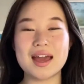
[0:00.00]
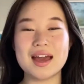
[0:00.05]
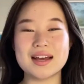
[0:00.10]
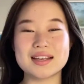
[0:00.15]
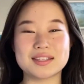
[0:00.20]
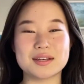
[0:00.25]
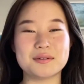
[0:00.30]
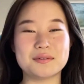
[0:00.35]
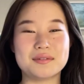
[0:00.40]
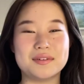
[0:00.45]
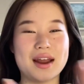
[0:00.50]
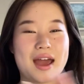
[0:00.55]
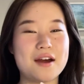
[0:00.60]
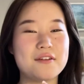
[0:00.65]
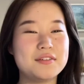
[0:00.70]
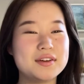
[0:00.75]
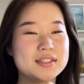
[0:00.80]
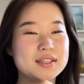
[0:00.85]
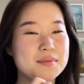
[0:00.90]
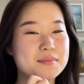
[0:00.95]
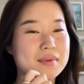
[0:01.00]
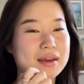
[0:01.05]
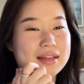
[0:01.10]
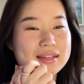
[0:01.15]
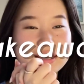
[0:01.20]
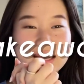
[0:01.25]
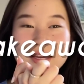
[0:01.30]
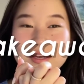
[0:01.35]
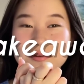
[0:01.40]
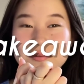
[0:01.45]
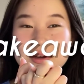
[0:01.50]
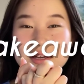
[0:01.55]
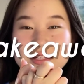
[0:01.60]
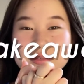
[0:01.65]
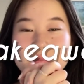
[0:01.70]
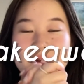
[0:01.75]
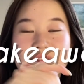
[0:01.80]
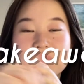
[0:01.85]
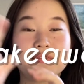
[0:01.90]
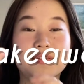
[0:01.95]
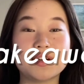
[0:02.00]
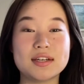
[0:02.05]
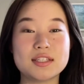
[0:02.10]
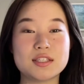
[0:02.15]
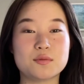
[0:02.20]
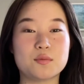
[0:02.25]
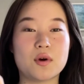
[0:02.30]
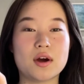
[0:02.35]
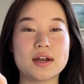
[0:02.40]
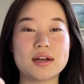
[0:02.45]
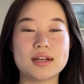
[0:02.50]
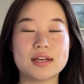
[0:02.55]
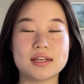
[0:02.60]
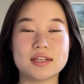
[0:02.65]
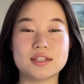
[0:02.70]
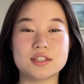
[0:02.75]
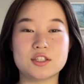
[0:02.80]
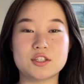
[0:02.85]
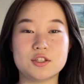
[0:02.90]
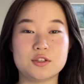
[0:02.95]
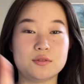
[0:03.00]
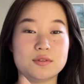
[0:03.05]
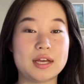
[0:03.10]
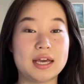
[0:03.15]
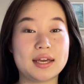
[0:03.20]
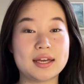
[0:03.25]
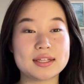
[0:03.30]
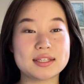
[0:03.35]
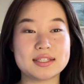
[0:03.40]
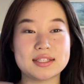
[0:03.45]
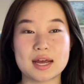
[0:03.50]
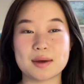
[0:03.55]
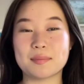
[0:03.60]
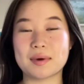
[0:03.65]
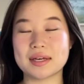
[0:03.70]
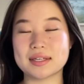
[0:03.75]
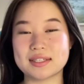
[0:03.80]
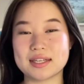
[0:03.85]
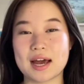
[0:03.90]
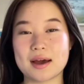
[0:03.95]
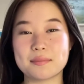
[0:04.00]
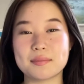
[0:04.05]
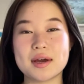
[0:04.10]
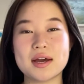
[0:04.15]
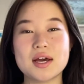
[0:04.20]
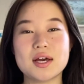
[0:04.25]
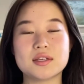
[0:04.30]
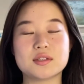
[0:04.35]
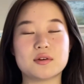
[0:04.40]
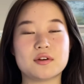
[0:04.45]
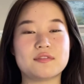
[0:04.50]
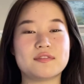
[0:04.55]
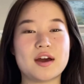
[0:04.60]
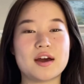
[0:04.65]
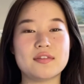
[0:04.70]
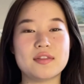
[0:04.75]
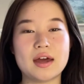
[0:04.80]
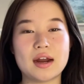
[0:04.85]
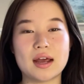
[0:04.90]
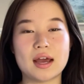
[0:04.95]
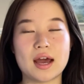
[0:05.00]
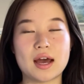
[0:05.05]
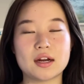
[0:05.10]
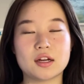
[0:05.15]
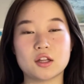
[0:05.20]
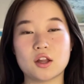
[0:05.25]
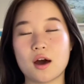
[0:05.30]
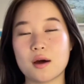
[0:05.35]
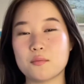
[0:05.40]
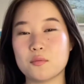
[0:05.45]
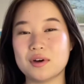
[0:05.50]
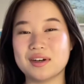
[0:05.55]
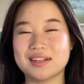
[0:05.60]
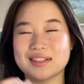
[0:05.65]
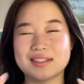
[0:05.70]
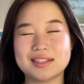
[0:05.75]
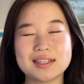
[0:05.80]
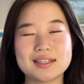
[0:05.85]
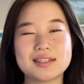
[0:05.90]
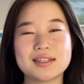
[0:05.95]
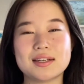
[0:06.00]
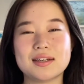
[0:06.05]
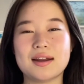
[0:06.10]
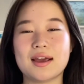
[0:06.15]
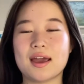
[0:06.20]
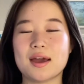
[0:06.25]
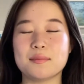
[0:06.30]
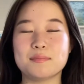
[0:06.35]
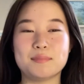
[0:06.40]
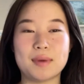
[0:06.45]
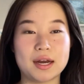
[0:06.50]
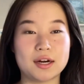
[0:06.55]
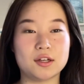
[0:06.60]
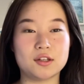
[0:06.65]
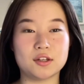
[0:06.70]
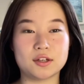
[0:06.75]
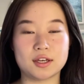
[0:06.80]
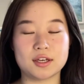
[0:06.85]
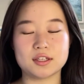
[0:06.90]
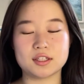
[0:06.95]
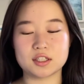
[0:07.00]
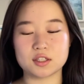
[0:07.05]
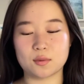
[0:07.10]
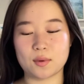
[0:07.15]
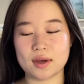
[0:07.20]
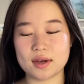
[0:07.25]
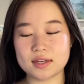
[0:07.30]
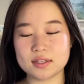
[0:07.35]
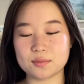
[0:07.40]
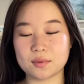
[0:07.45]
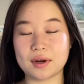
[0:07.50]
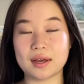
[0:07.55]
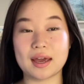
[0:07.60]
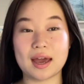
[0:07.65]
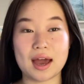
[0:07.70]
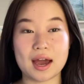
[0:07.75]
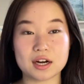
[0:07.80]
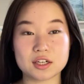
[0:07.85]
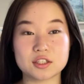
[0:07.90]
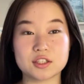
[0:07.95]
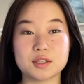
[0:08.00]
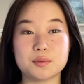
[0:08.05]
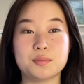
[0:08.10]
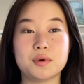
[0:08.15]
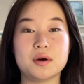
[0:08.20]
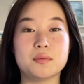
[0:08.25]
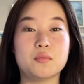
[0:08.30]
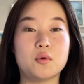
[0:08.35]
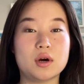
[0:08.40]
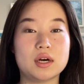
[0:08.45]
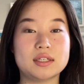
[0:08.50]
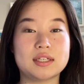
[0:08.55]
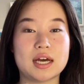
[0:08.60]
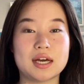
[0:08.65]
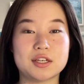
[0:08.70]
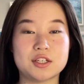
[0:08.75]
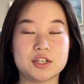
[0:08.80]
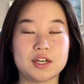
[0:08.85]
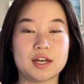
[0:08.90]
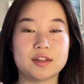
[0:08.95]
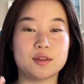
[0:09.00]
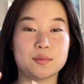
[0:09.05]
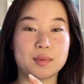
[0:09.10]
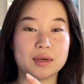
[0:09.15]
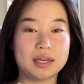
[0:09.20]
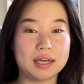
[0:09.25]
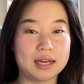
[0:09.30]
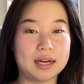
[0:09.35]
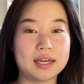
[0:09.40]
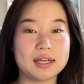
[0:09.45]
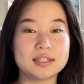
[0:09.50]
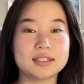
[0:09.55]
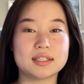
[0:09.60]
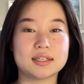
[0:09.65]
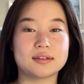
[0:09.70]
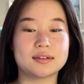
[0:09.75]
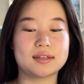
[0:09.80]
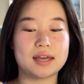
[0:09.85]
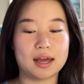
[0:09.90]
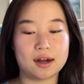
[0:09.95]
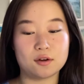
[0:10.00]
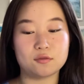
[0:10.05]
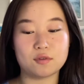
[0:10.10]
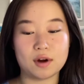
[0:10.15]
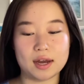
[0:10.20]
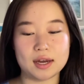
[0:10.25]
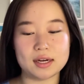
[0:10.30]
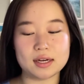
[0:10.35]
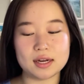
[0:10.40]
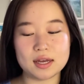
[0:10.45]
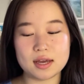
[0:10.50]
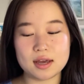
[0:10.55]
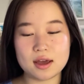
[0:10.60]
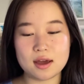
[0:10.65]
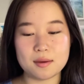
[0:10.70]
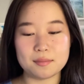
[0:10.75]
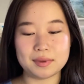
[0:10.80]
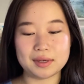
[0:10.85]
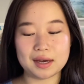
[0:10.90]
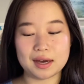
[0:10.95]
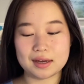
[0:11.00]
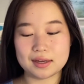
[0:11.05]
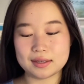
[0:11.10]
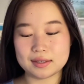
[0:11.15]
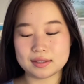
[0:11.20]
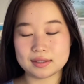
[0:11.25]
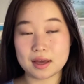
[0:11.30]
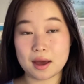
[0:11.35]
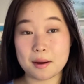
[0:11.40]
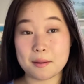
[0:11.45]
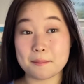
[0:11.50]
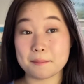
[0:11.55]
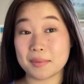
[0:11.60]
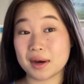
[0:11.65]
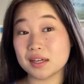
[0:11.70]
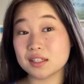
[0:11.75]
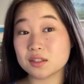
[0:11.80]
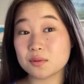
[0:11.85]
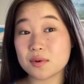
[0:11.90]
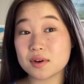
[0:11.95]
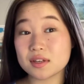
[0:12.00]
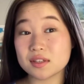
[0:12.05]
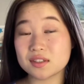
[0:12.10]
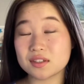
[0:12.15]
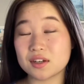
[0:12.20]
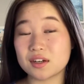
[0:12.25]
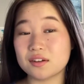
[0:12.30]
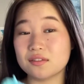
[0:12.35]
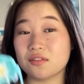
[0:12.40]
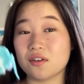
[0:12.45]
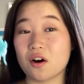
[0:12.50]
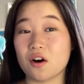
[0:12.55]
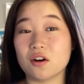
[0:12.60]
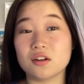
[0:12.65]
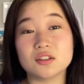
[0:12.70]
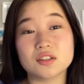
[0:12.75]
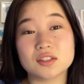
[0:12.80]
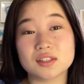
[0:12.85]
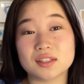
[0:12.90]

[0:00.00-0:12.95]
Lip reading: So now for some main takeaways. My first one is to take it step by step. So I found that I had a lot more consistent and better looking squares when I actually put more attention at the beginning to get it right. Because my squares could have all looked